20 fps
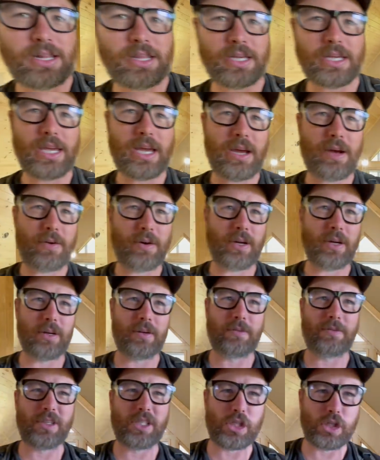like how
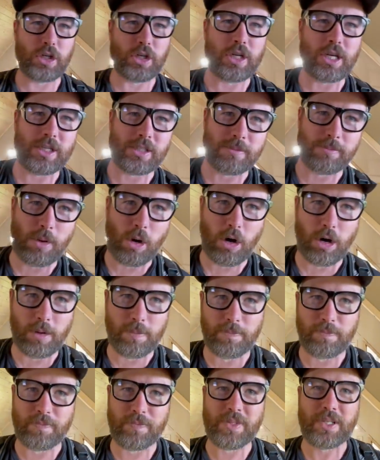a fishing hook has a
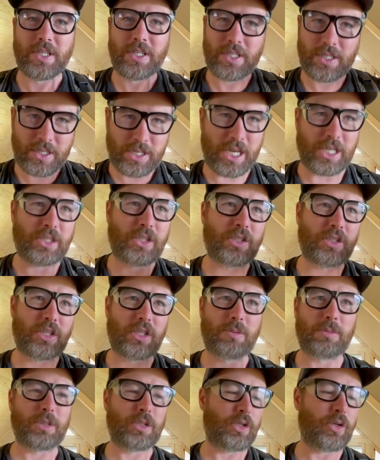barb, catches
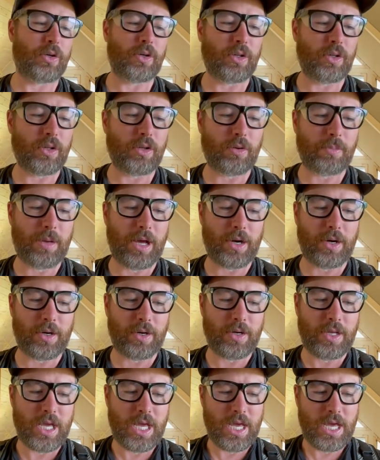in the material a little
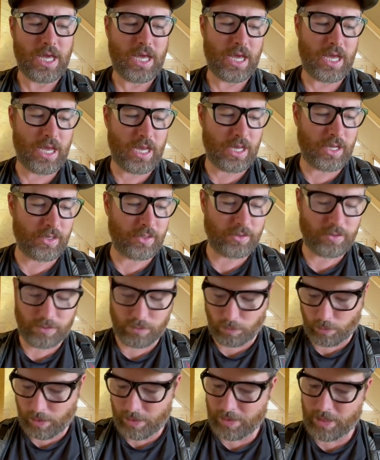better. And
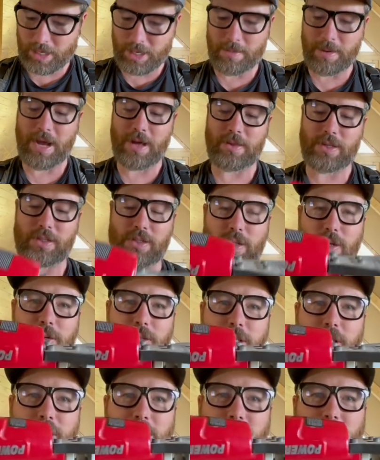one thing about this though
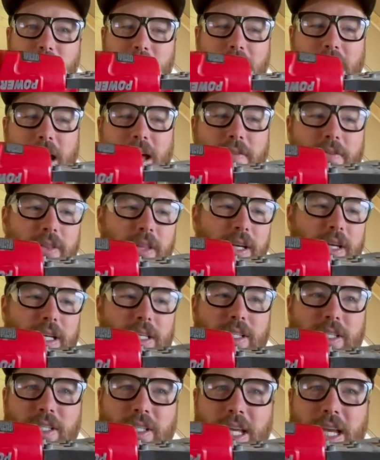is it doesn't have like
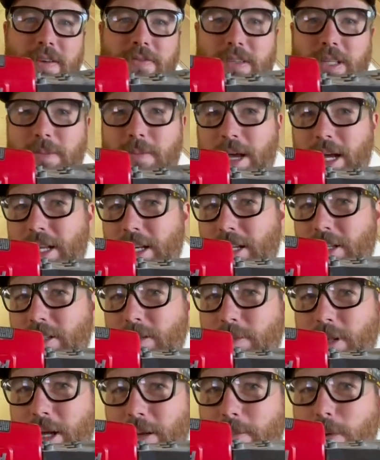a safety
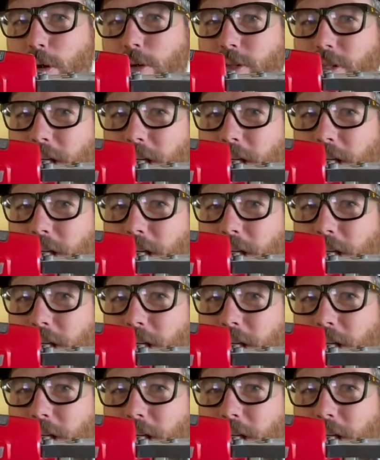mechanism like most